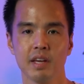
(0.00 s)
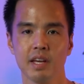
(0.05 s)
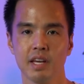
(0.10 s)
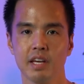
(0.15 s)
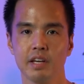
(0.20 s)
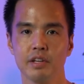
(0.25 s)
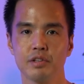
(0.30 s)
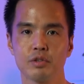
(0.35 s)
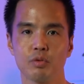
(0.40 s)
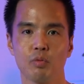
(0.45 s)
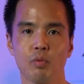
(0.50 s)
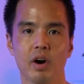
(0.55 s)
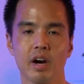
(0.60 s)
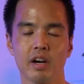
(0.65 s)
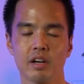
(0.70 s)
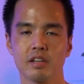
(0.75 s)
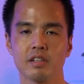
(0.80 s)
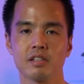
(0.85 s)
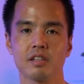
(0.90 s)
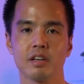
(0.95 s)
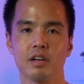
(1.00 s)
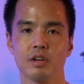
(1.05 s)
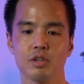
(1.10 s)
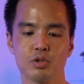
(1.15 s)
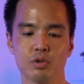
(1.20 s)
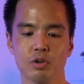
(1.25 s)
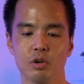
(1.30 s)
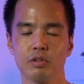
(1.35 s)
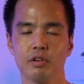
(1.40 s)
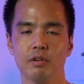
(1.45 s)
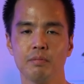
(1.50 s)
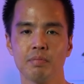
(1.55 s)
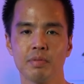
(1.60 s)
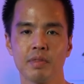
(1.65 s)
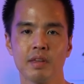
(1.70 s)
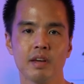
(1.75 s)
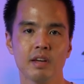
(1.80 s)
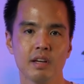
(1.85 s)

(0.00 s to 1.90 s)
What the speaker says: here to wirelessly control them,